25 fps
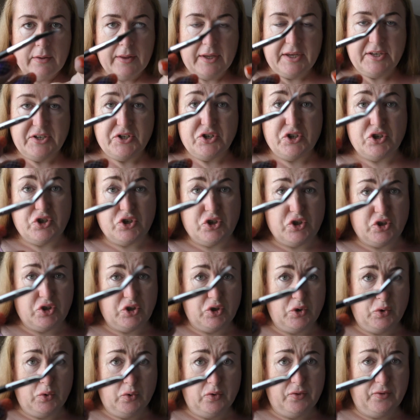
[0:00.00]
It's
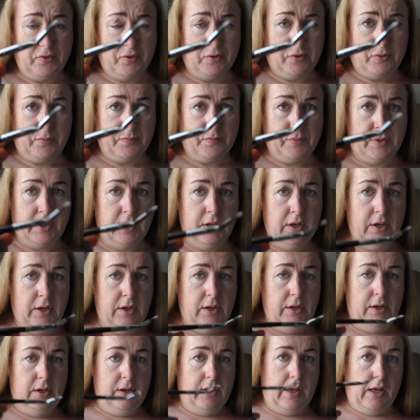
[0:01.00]
so firm.
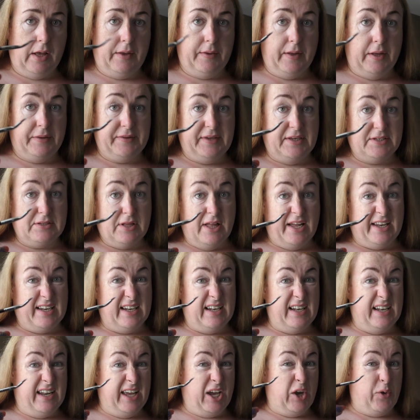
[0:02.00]
And these will
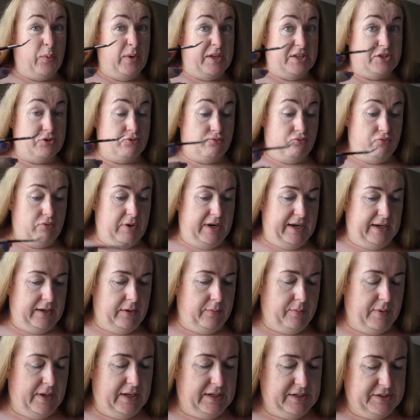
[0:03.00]
handle liquids
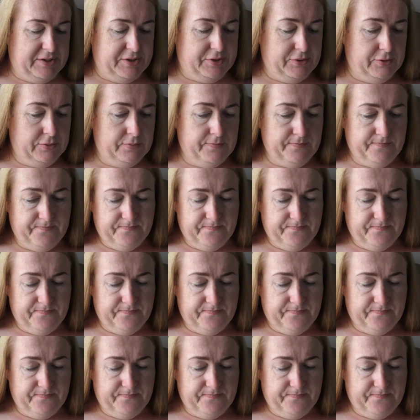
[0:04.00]
really well too.